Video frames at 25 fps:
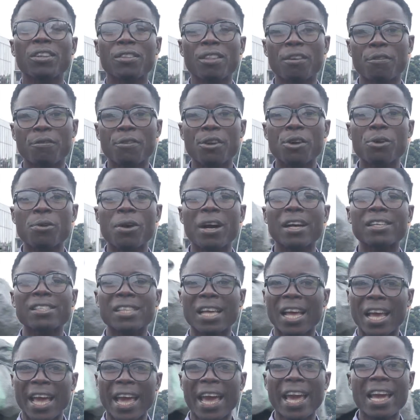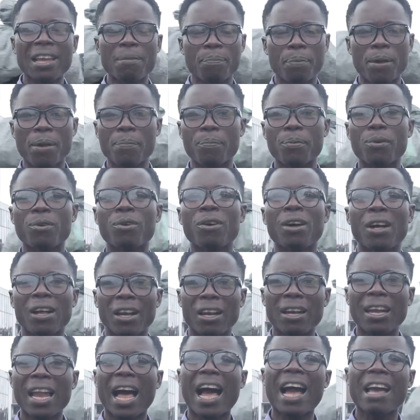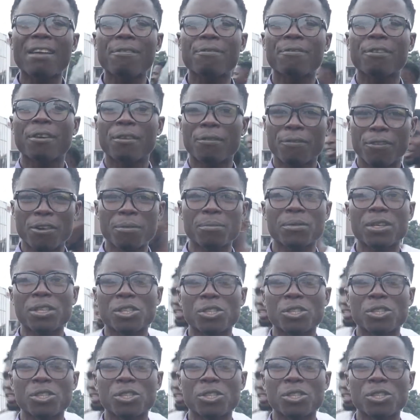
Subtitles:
the viewers, and people live from the